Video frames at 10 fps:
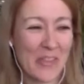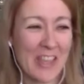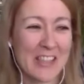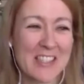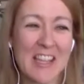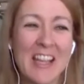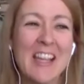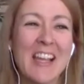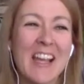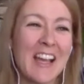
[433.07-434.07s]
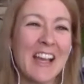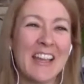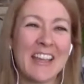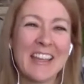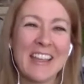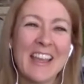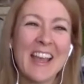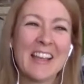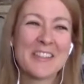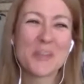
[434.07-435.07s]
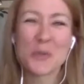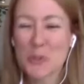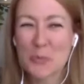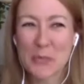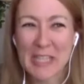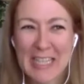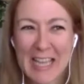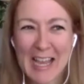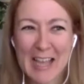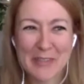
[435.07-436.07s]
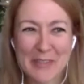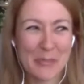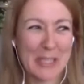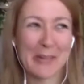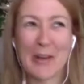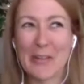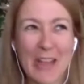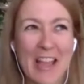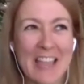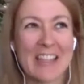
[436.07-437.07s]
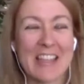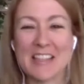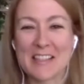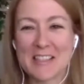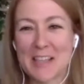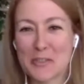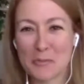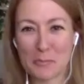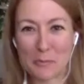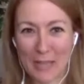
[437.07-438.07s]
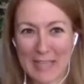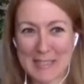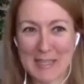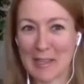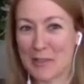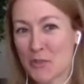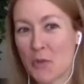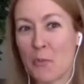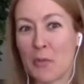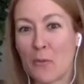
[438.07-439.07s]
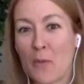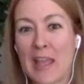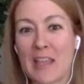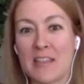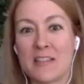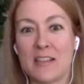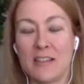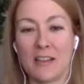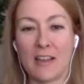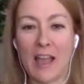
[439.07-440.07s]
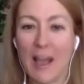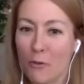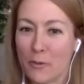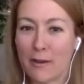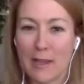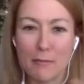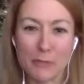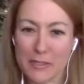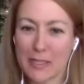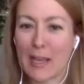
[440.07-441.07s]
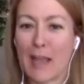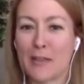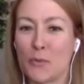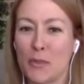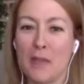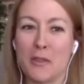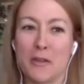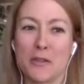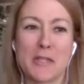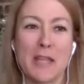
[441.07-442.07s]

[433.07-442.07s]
It's social media and being online is such a blessing in so many ways, and how we are able to connect with others.